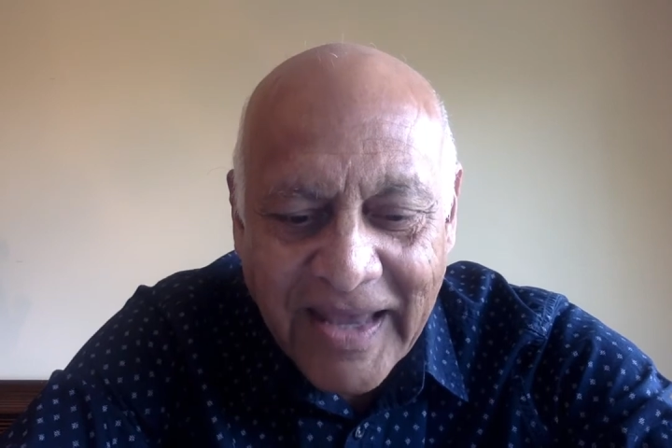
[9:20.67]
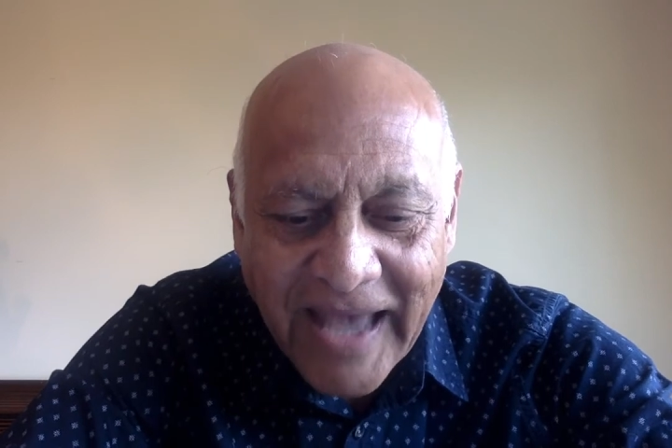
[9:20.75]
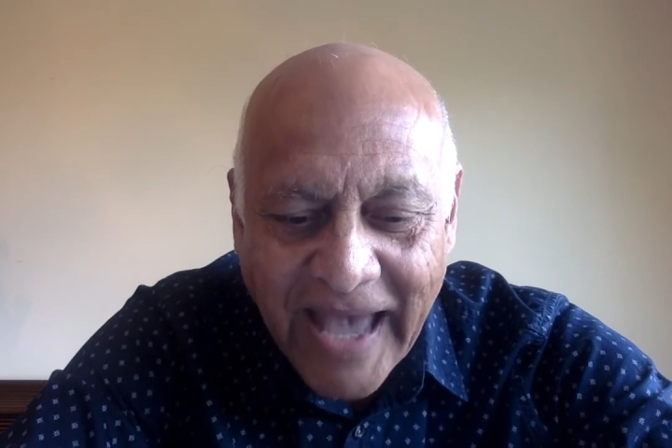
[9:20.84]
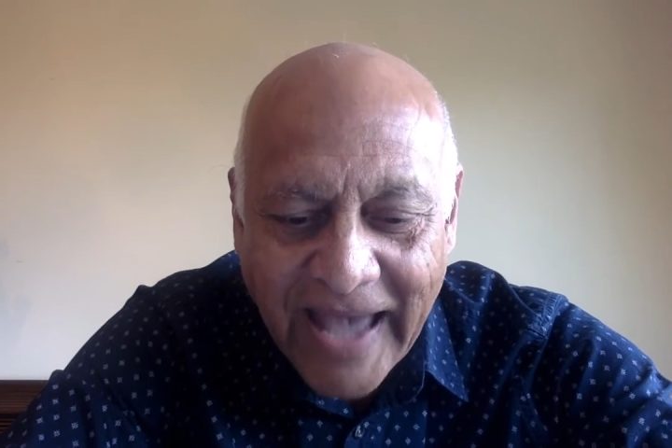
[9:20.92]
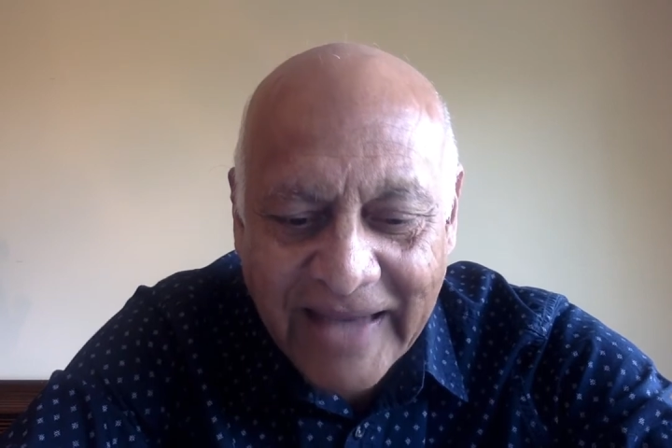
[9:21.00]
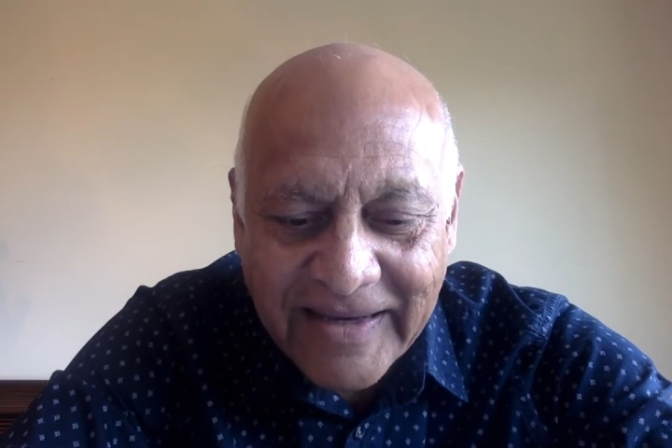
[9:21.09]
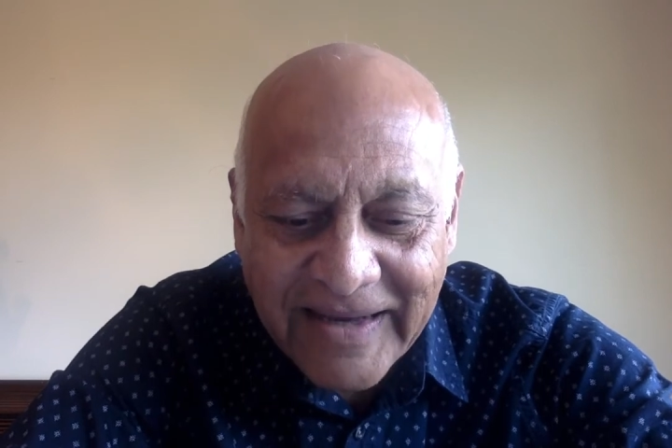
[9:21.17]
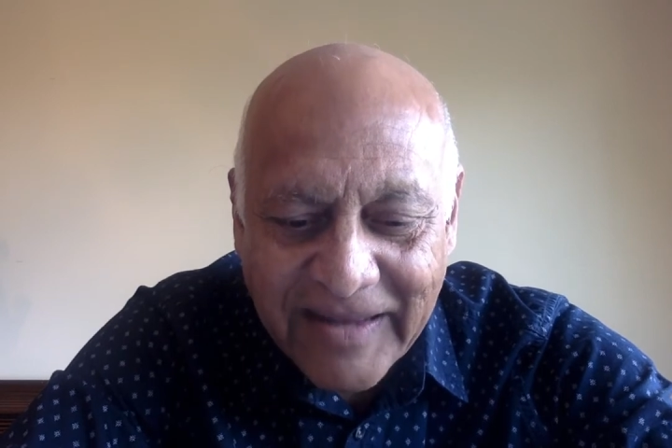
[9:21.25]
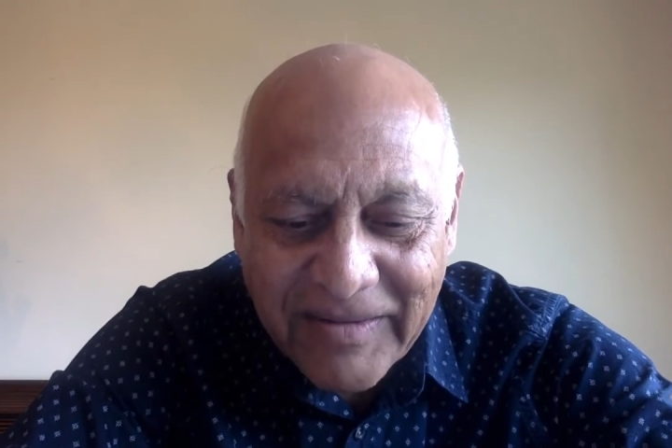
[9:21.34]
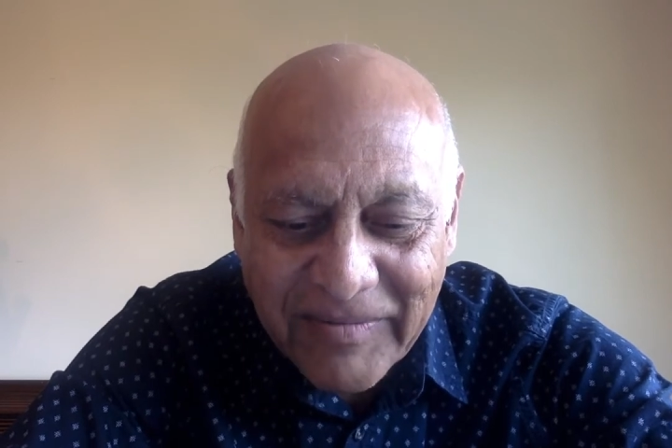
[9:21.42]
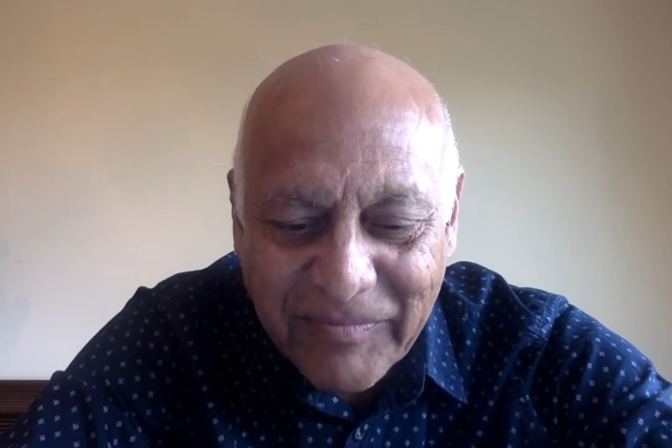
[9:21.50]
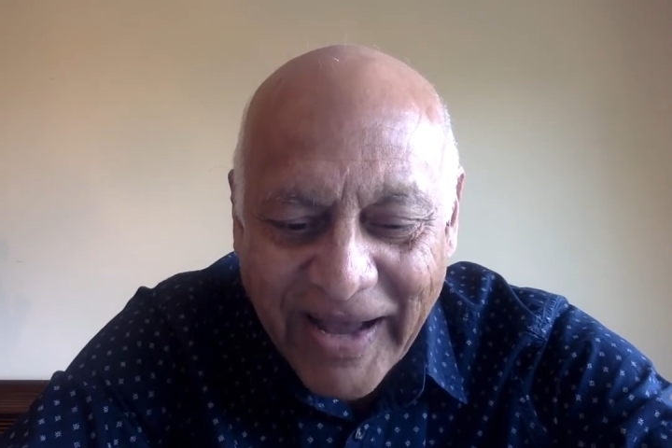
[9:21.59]
And
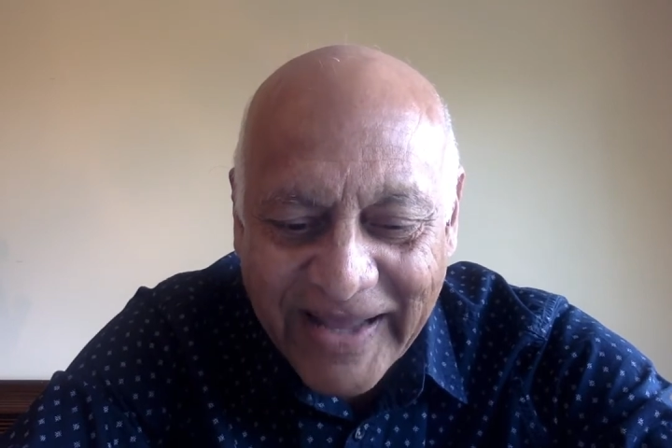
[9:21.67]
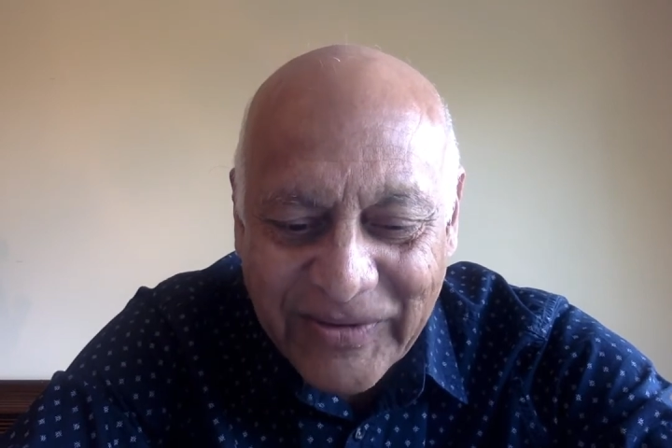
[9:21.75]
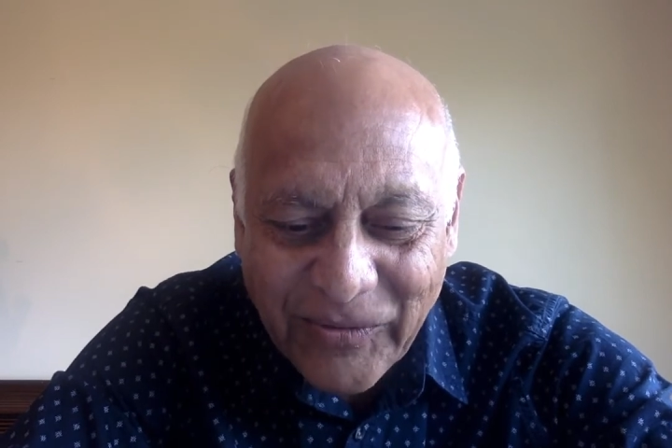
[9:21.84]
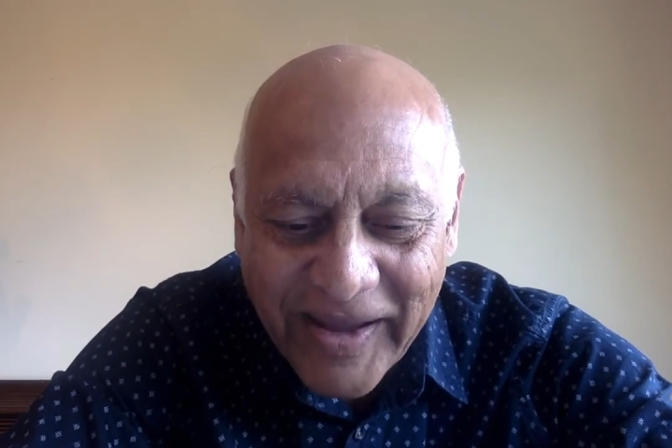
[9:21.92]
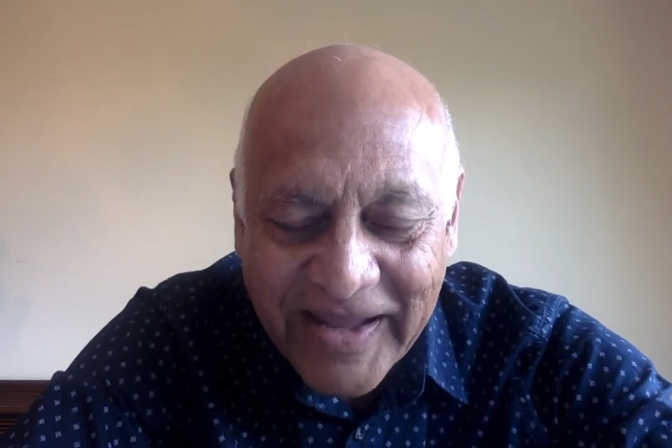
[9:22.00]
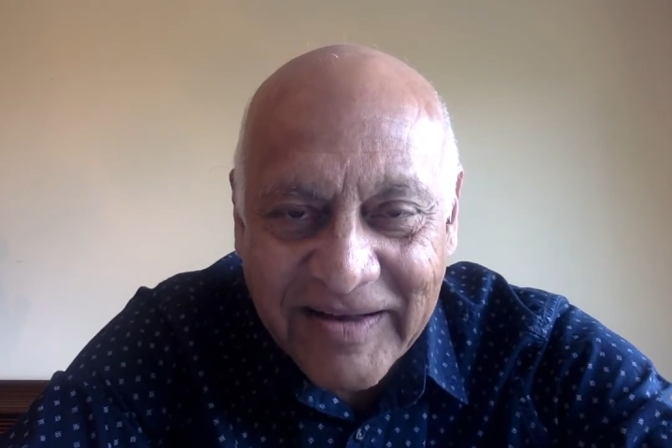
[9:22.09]
by the way,